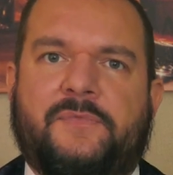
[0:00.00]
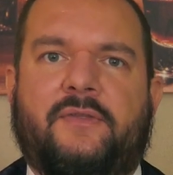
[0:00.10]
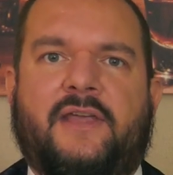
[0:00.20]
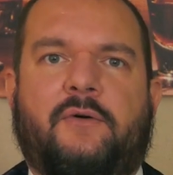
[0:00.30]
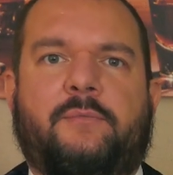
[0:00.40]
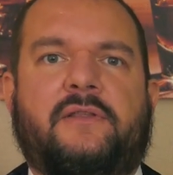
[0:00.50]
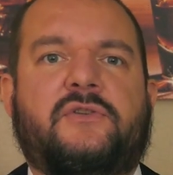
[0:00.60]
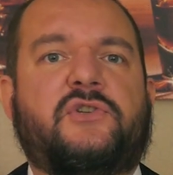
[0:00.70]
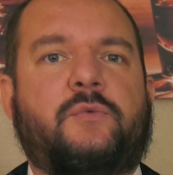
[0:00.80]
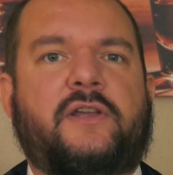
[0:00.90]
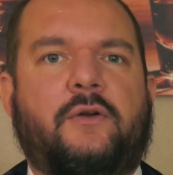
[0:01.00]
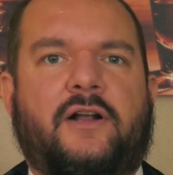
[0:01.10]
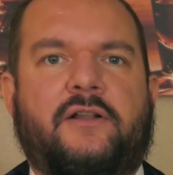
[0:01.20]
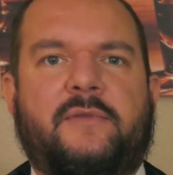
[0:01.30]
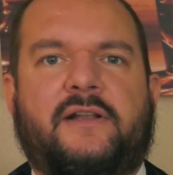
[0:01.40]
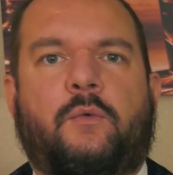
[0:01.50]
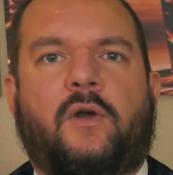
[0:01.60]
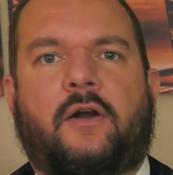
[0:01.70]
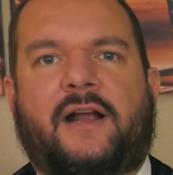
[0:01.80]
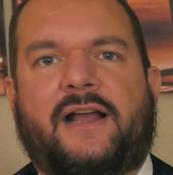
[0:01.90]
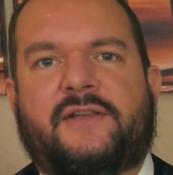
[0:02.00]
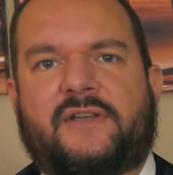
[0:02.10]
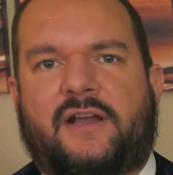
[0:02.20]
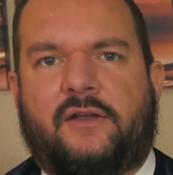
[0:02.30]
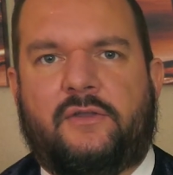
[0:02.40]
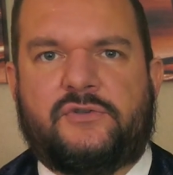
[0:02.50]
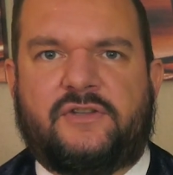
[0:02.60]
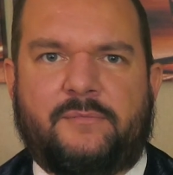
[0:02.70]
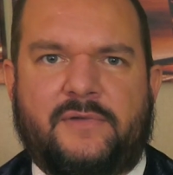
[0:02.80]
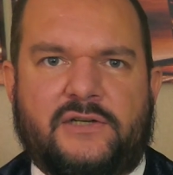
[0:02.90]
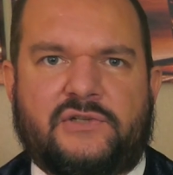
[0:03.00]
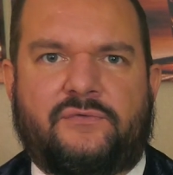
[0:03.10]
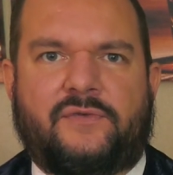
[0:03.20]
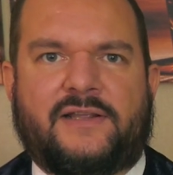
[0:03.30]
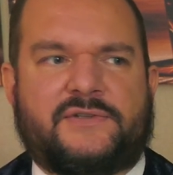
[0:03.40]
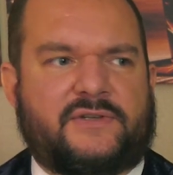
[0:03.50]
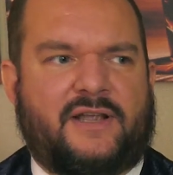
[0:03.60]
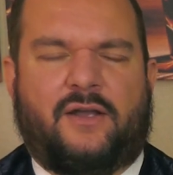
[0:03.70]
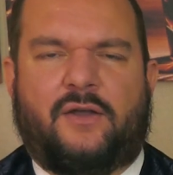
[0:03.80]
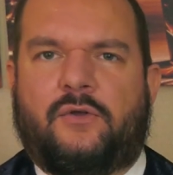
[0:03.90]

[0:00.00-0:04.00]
That would be the sweeter element. Whereas those diminished fifths,